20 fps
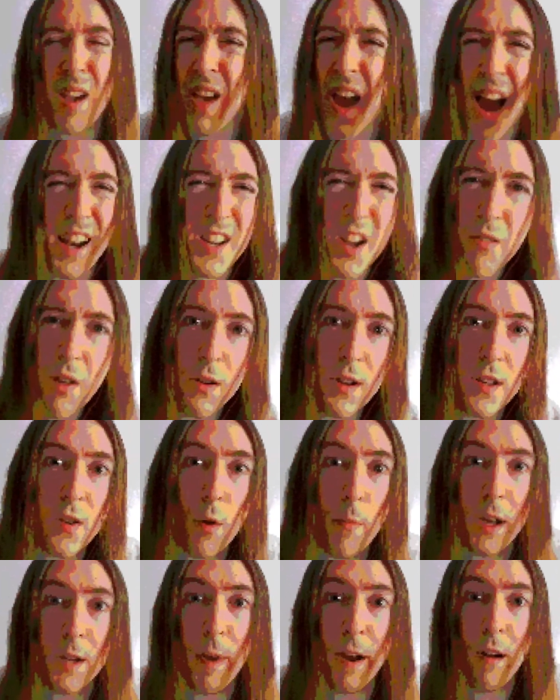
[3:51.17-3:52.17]
I don't notice you're
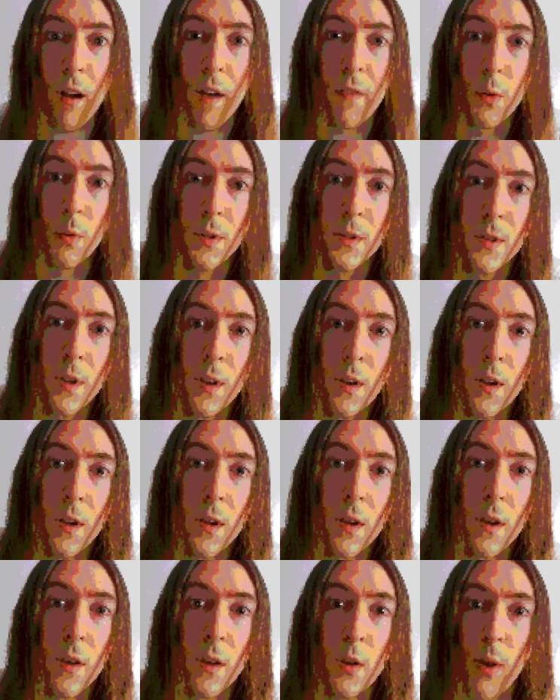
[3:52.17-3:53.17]
much better afterwards.
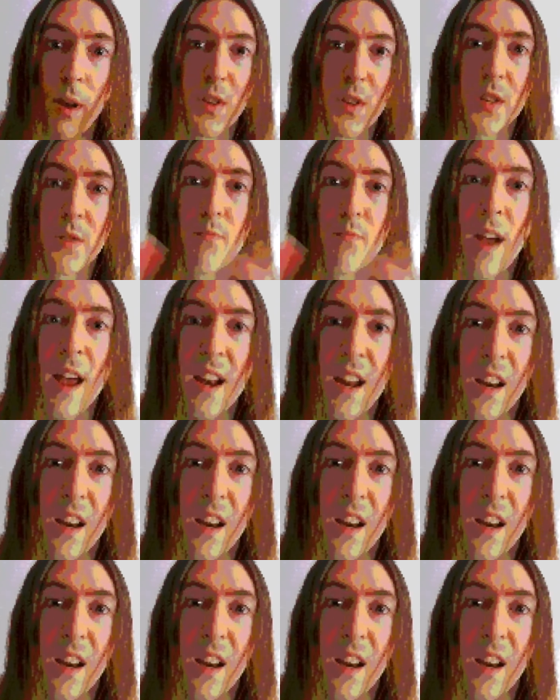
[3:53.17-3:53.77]
You haven't spread